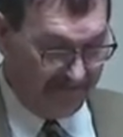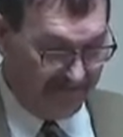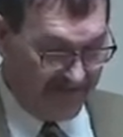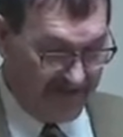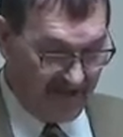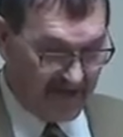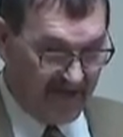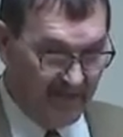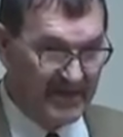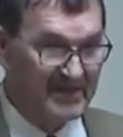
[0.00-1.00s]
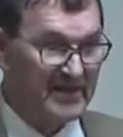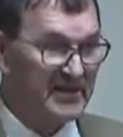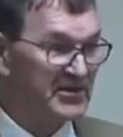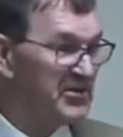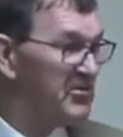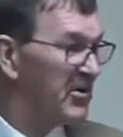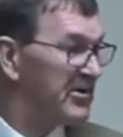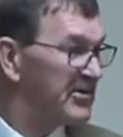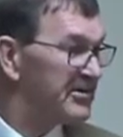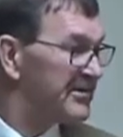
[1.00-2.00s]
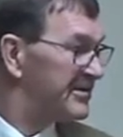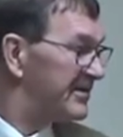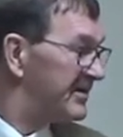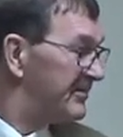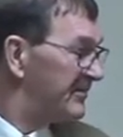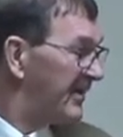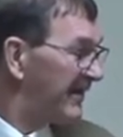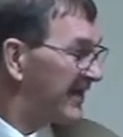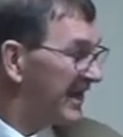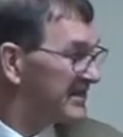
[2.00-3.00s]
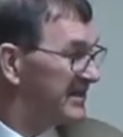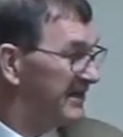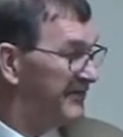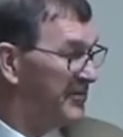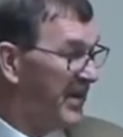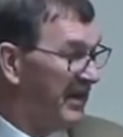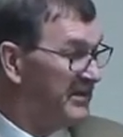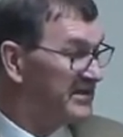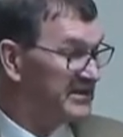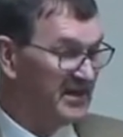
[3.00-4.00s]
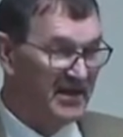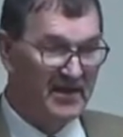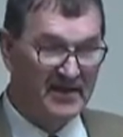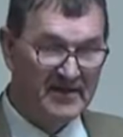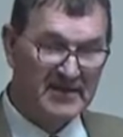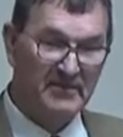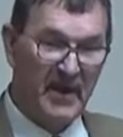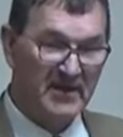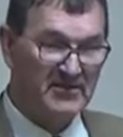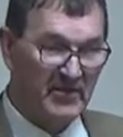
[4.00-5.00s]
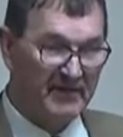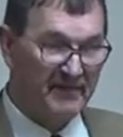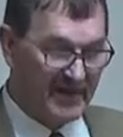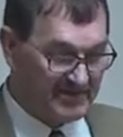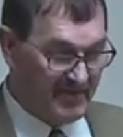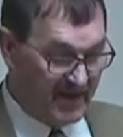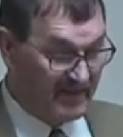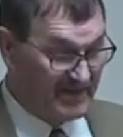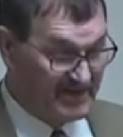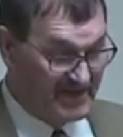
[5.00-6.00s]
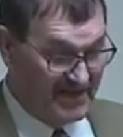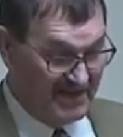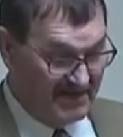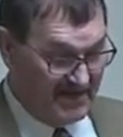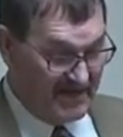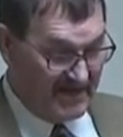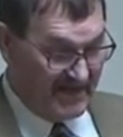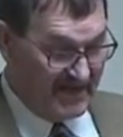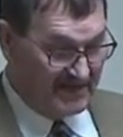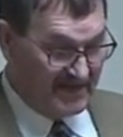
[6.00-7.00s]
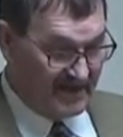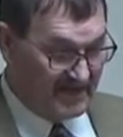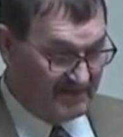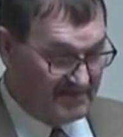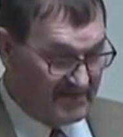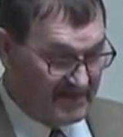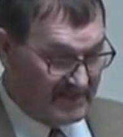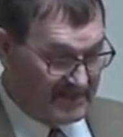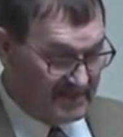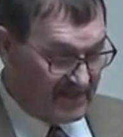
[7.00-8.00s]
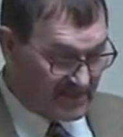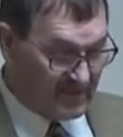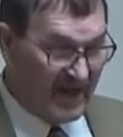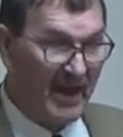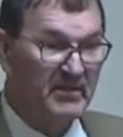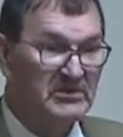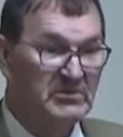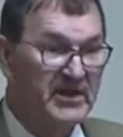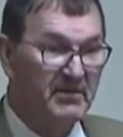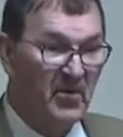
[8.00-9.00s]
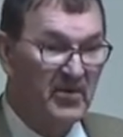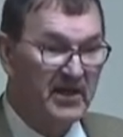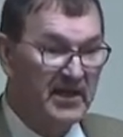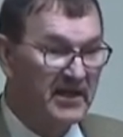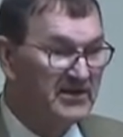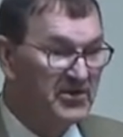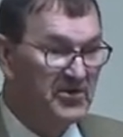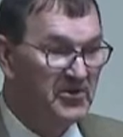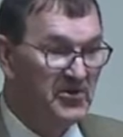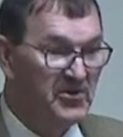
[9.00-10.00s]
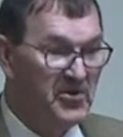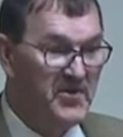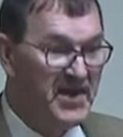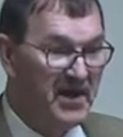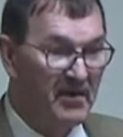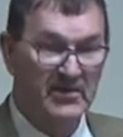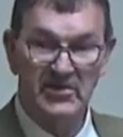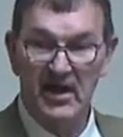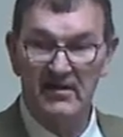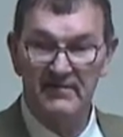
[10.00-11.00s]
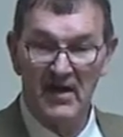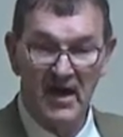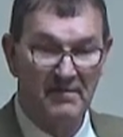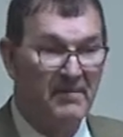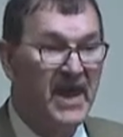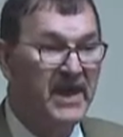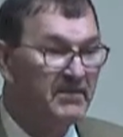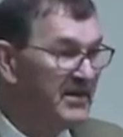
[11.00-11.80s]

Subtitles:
You got to come into this new world. I've seen a few babies this past week, fresh babies. And that's what happens when you get born again. You become a child of God, a babe.